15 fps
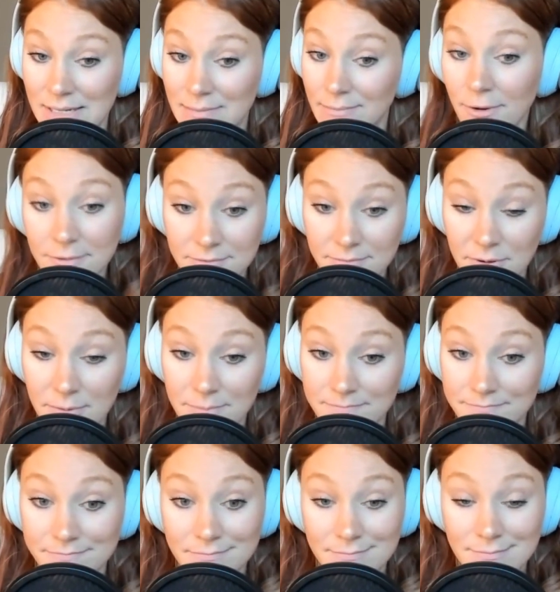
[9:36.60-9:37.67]
most of
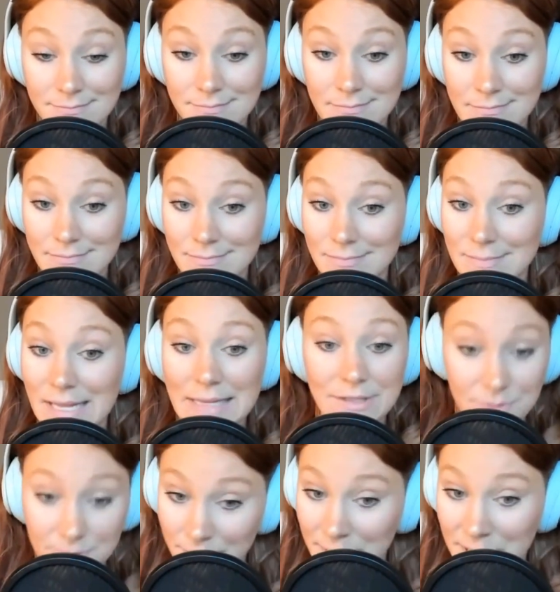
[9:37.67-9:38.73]
them, not
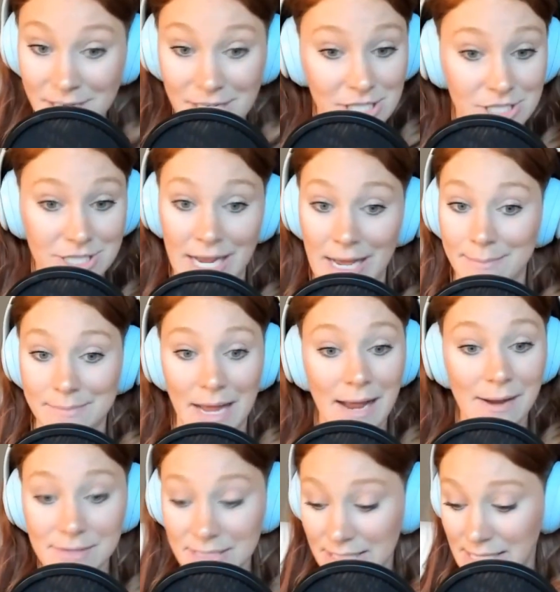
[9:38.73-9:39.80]
doing a really good job, not
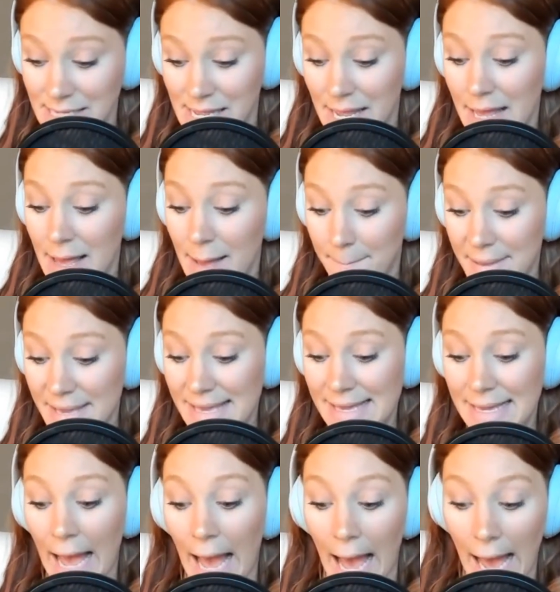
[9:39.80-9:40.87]
really
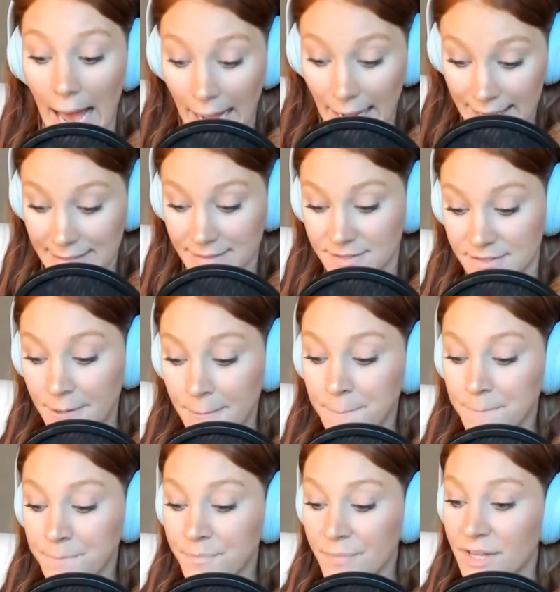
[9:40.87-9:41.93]
being honest.
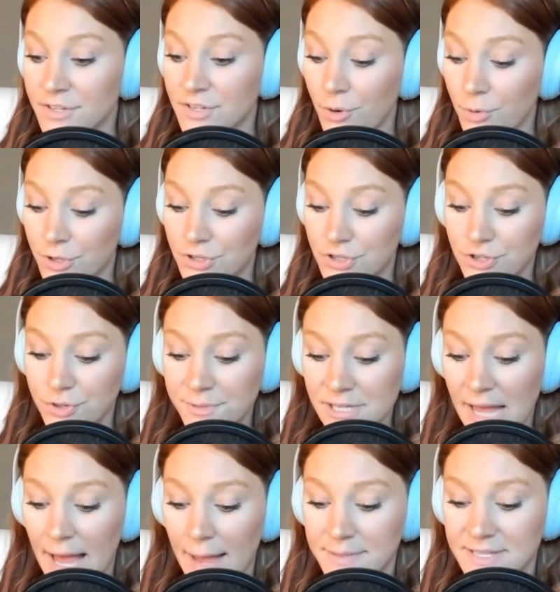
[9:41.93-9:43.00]
So Consumer
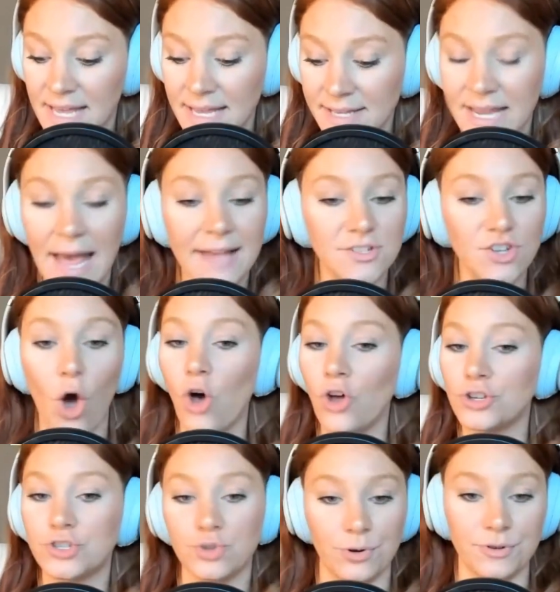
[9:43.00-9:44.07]
Labs, they test all
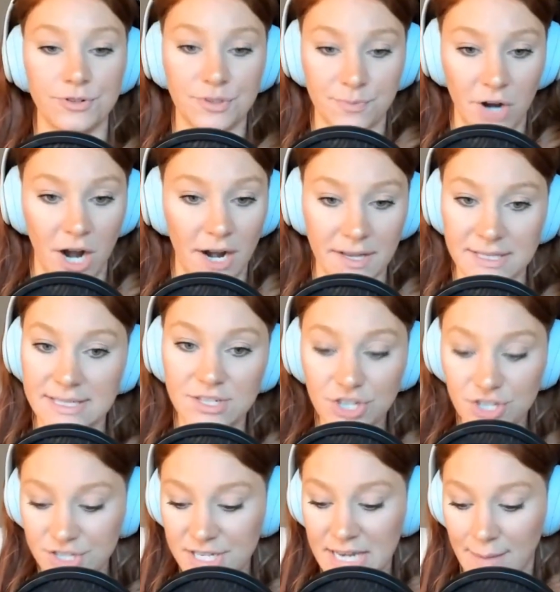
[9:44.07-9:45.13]
sorts of products. And
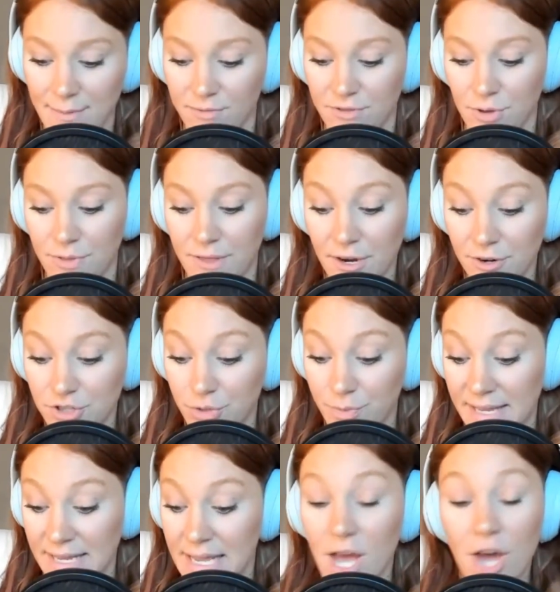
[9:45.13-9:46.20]
just to name a few, they're
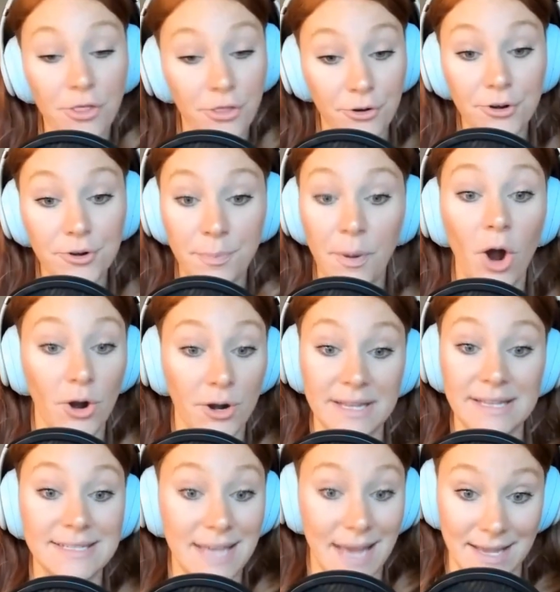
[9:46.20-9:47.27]
doing
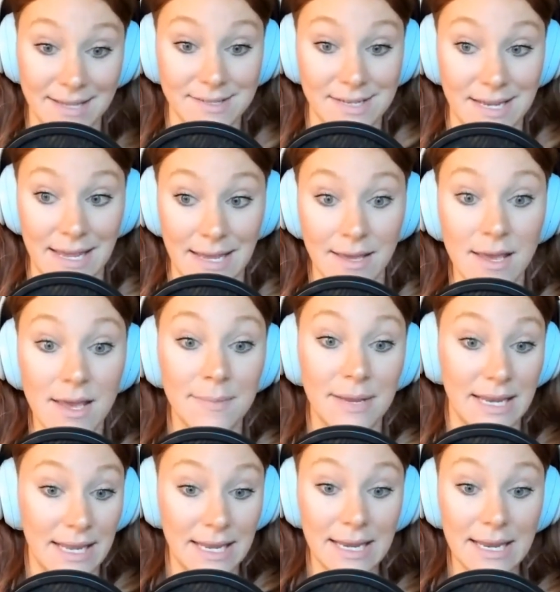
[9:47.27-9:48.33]
third-party testing,
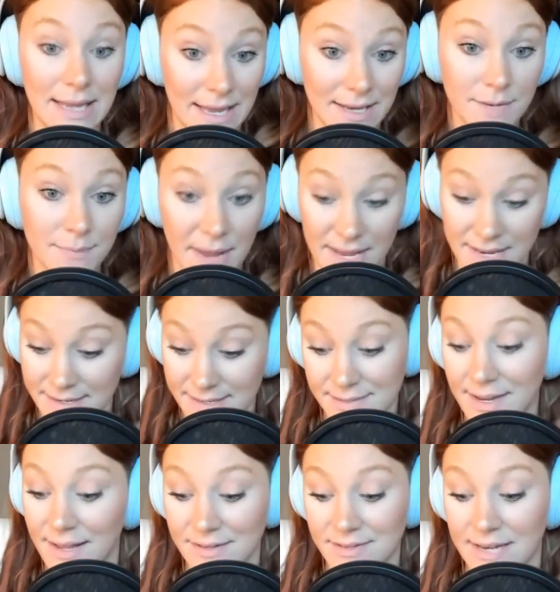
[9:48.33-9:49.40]
independent
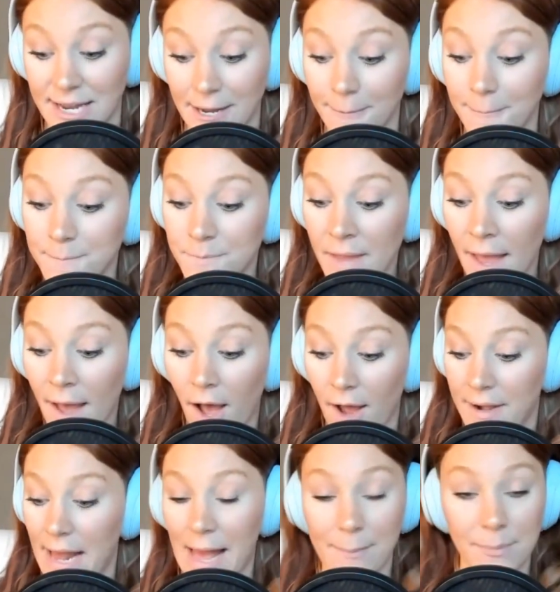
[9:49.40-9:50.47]
testing
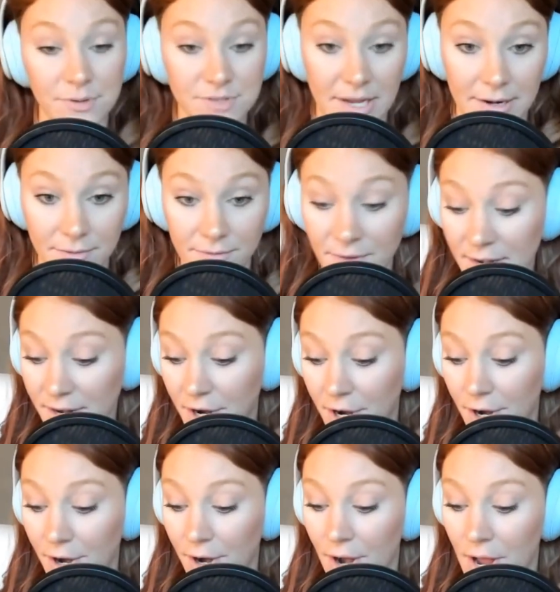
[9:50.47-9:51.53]
on apple cider
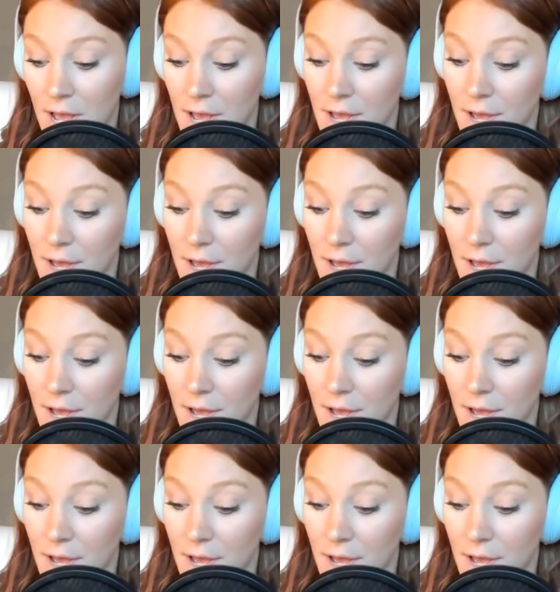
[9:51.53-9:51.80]
vinegar,